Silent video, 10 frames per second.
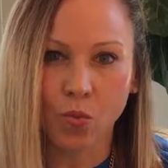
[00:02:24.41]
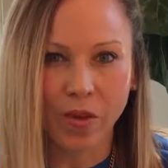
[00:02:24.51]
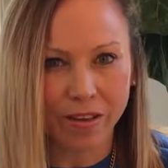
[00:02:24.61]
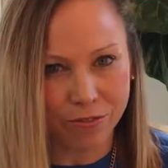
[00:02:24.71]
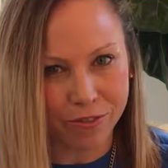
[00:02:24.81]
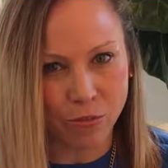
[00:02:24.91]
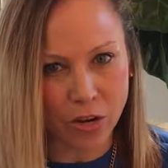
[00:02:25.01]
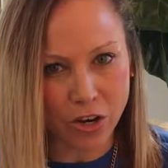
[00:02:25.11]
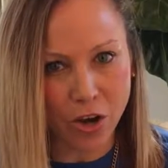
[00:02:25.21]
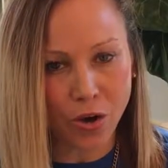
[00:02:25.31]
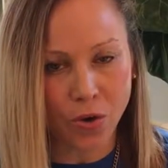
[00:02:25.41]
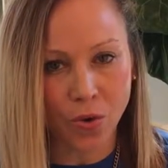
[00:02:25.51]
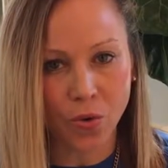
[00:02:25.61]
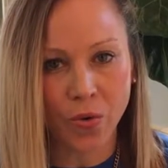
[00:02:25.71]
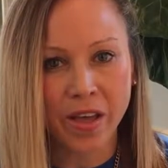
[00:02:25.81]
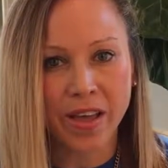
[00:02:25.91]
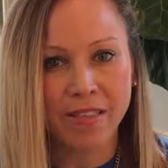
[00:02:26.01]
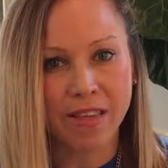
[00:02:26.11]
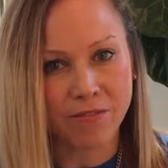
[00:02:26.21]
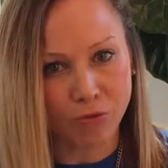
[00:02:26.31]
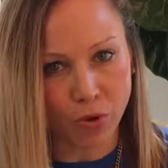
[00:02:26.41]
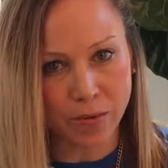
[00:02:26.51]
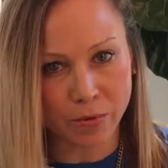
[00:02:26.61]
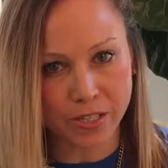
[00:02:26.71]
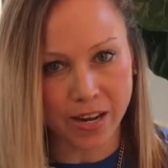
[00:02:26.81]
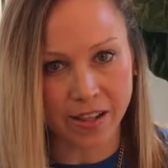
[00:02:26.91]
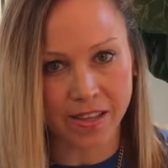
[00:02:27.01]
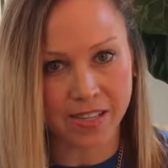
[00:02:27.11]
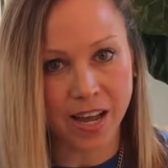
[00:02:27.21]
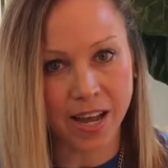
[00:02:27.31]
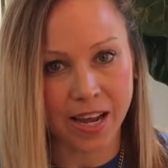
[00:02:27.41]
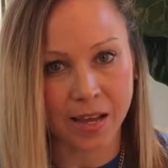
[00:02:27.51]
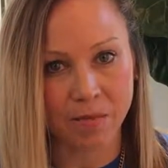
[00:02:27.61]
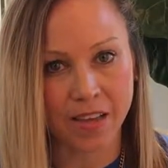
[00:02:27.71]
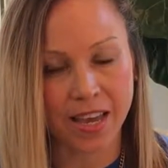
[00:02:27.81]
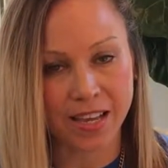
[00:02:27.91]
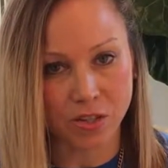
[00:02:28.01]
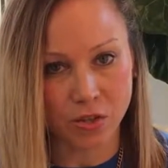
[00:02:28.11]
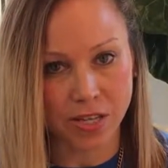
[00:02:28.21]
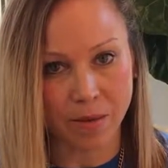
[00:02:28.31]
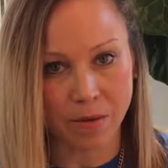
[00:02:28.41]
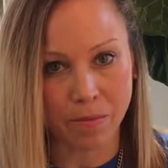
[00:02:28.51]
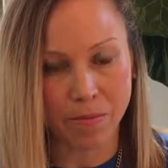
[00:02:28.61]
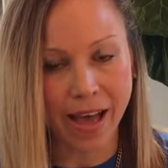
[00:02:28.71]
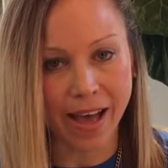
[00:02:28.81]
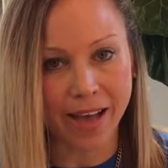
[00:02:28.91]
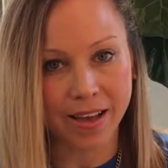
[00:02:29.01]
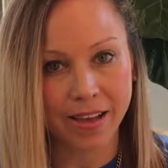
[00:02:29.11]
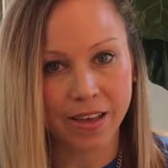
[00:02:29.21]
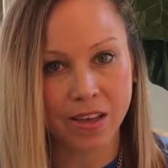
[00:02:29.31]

if we know that 40% of the time the cancer's coming back,